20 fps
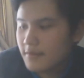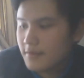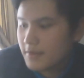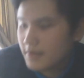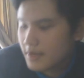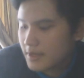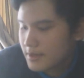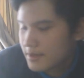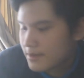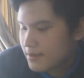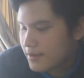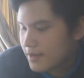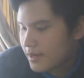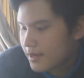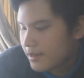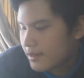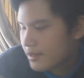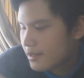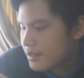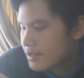This is what
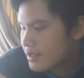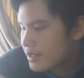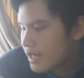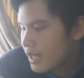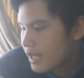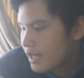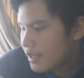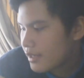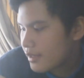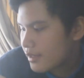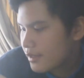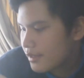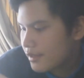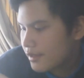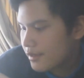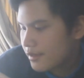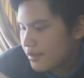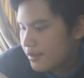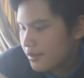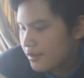it looks like.
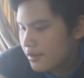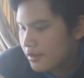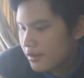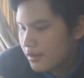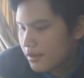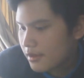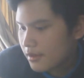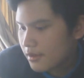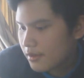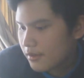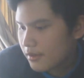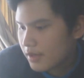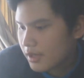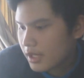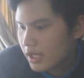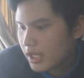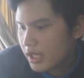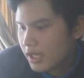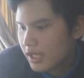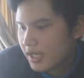Well,
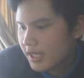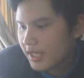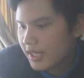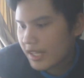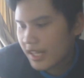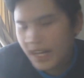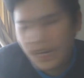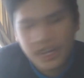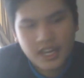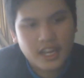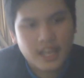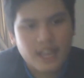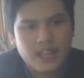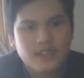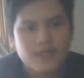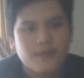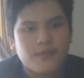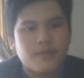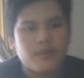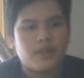uh, I'm gonna have to
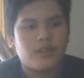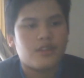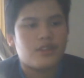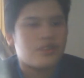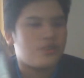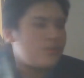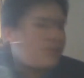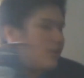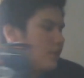build this one.